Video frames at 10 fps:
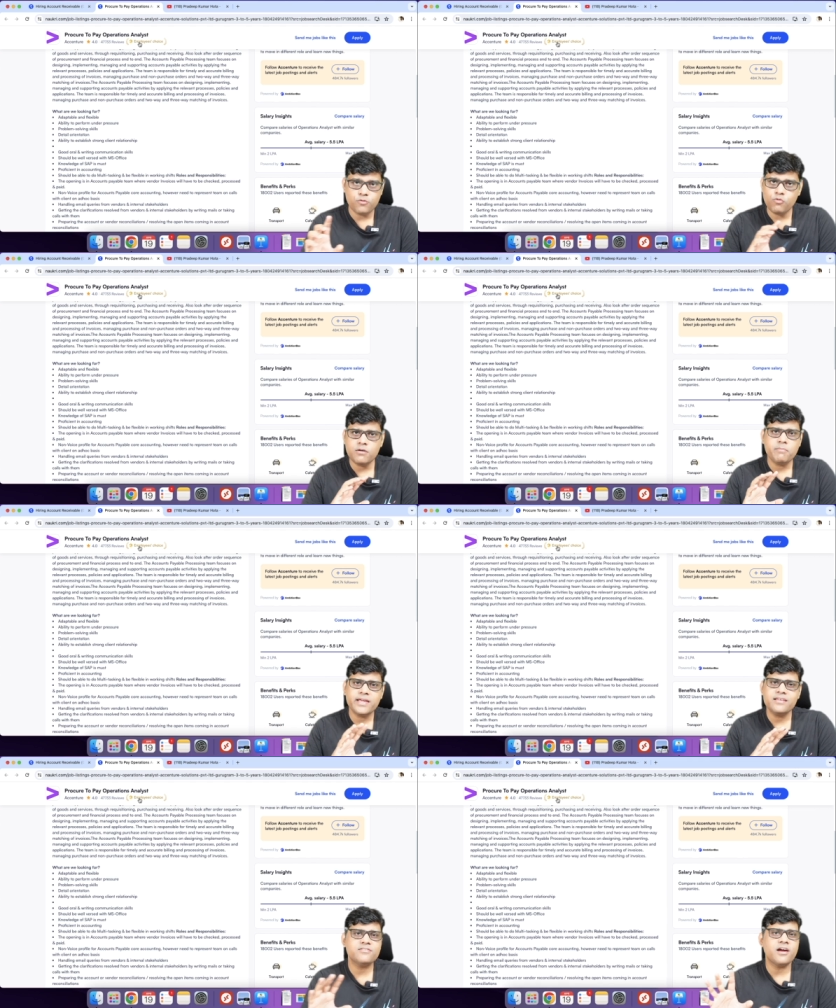Don't
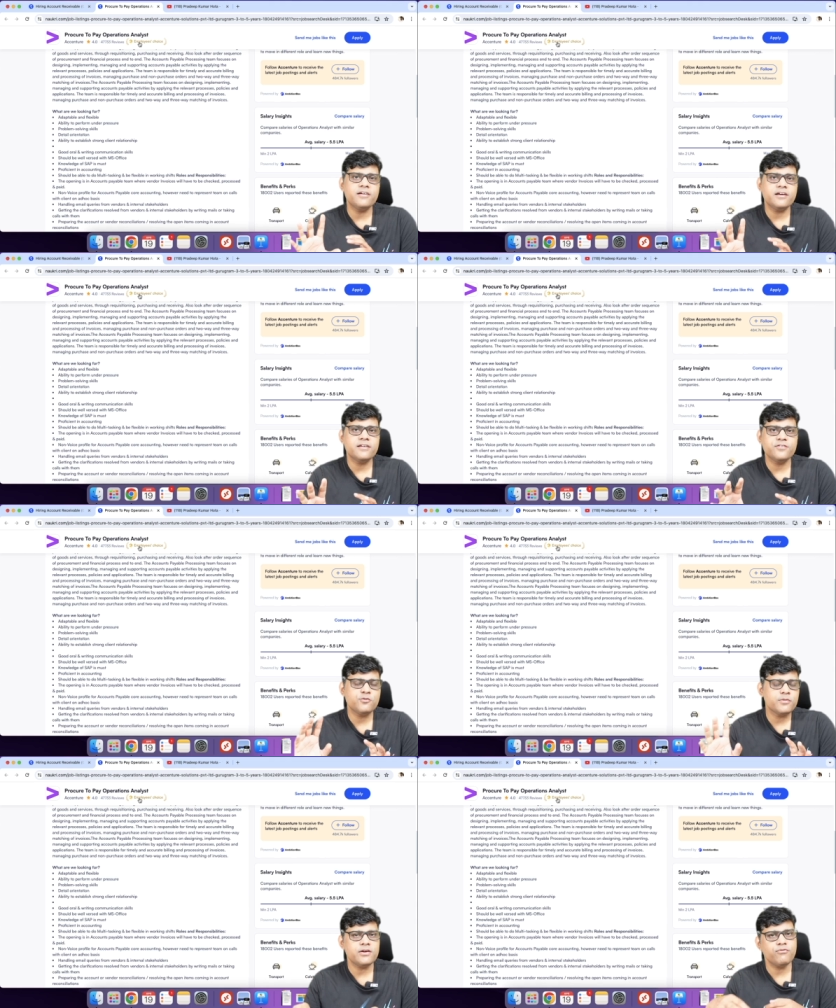make a standard
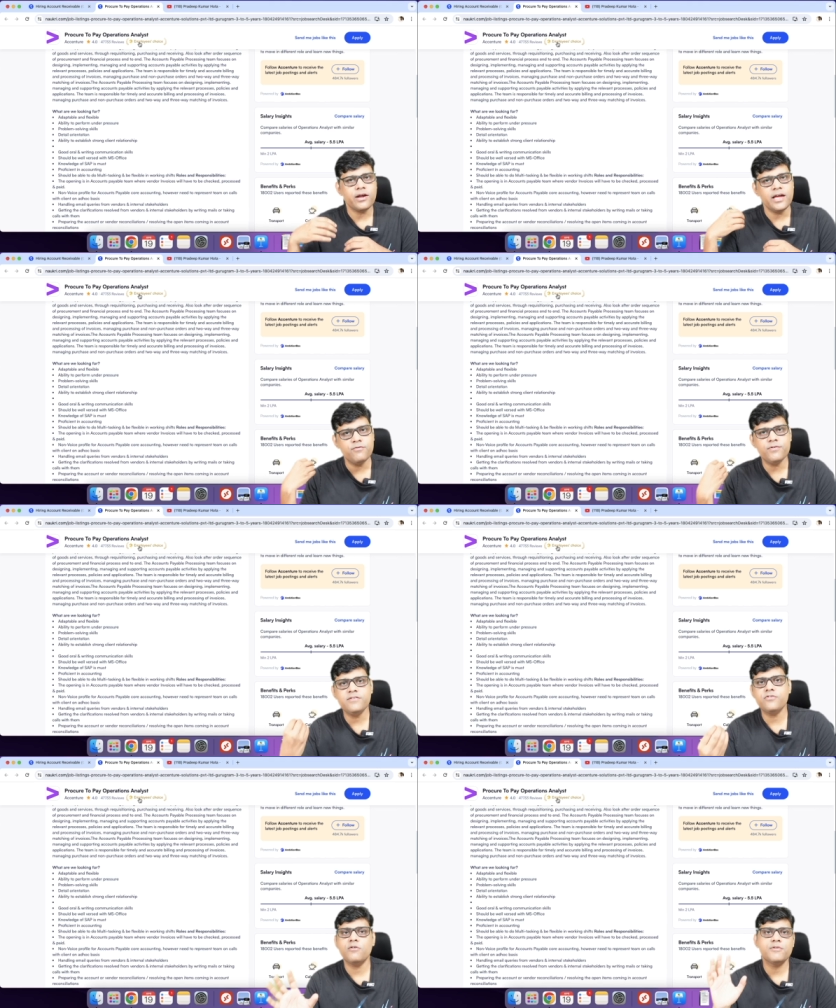resume that for
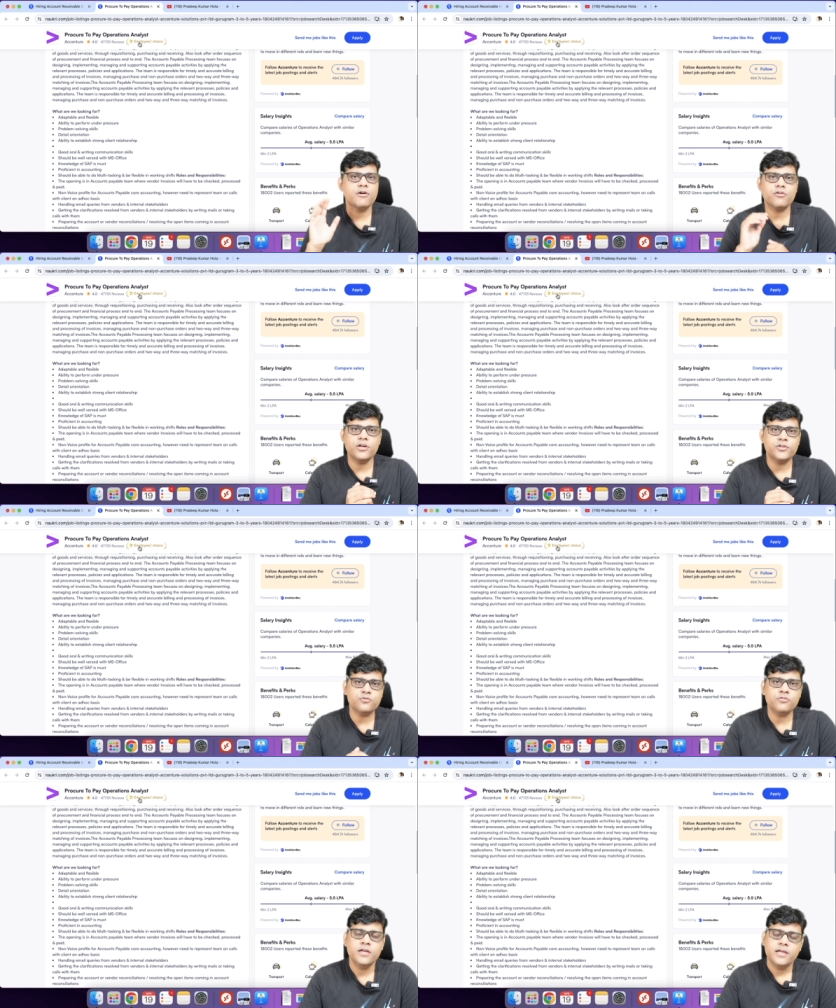every job you you are going to